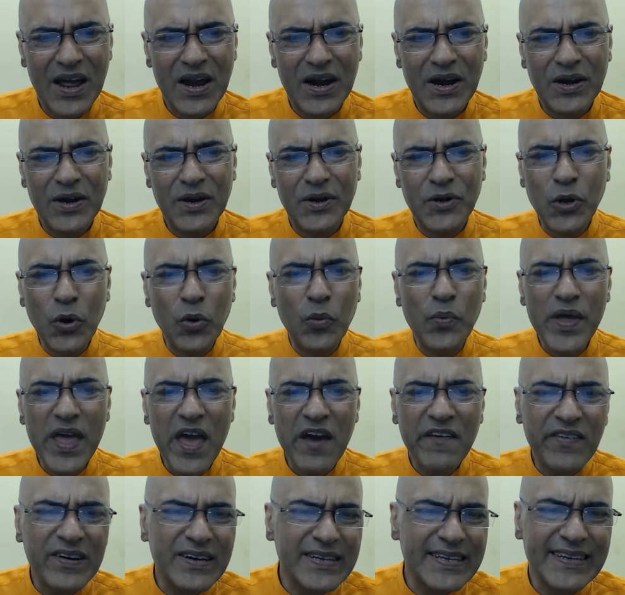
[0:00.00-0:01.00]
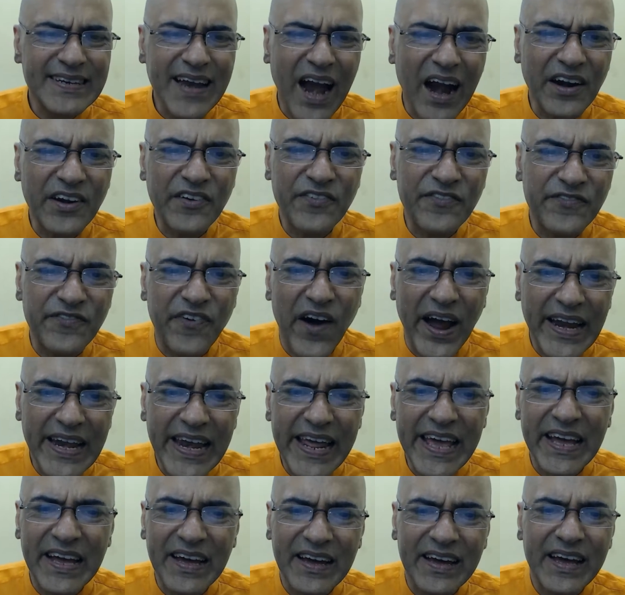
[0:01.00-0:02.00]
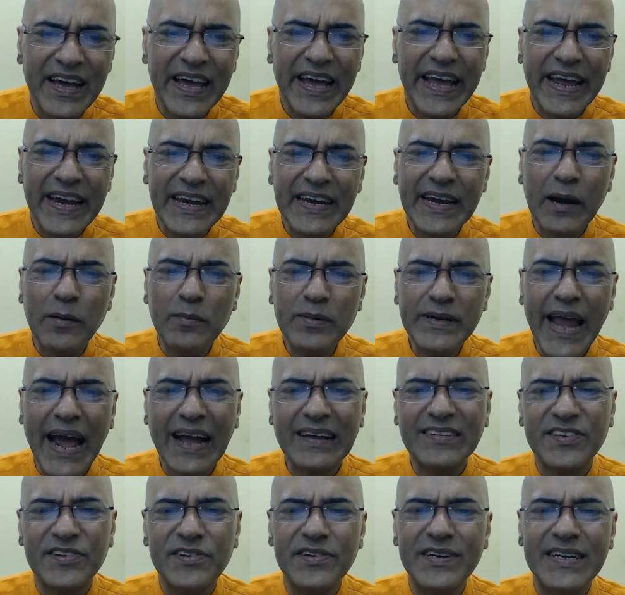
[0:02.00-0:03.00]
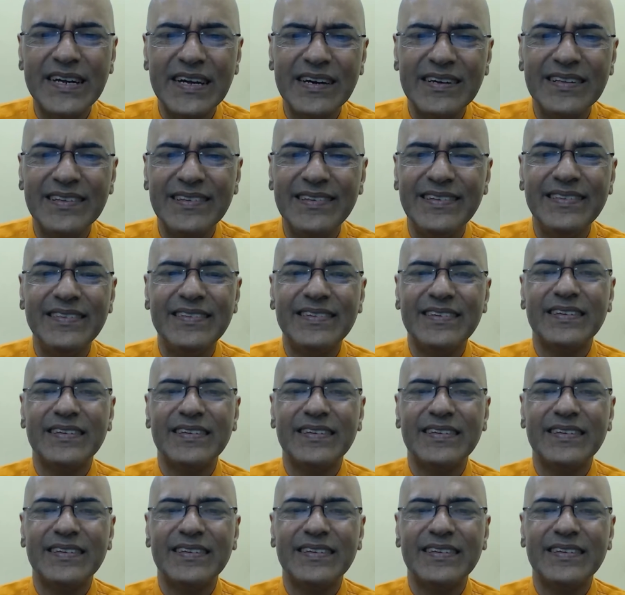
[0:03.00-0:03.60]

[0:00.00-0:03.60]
Do we ever start filing income tax returns